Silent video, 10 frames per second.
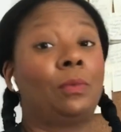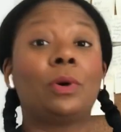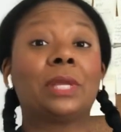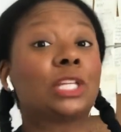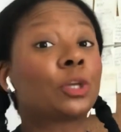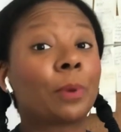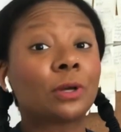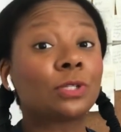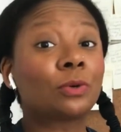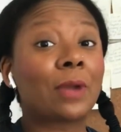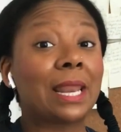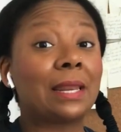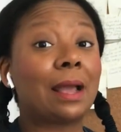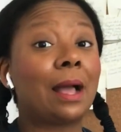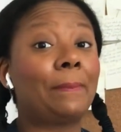well, get your personal
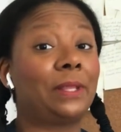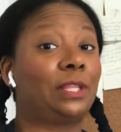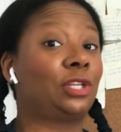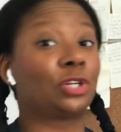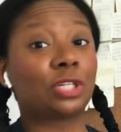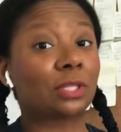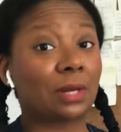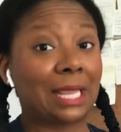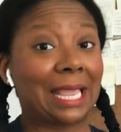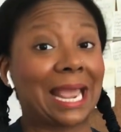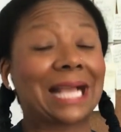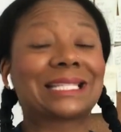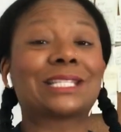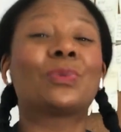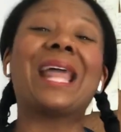credit up and then you're just gonna gain access.